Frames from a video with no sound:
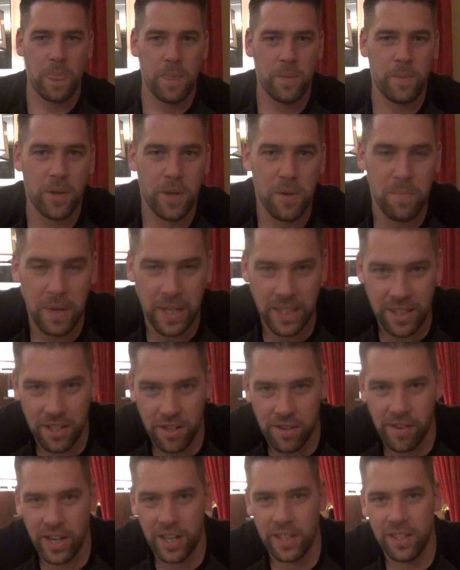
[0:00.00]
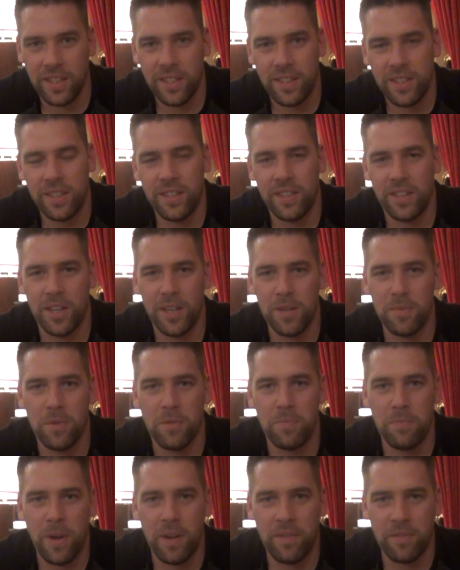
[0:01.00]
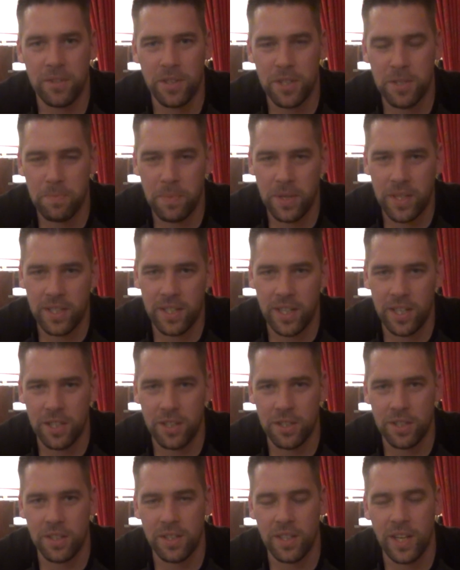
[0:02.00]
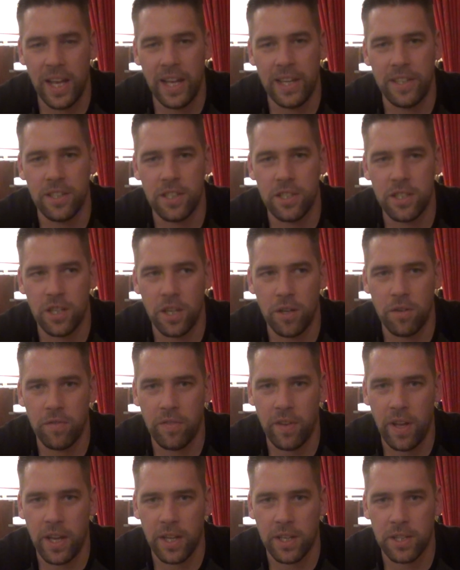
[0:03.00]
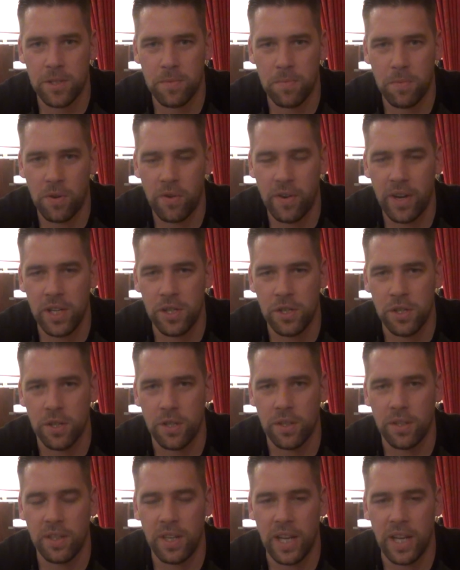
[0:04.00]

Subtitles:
Welcome back to Grounded, the home of mindfulness, meditation and self-exploration.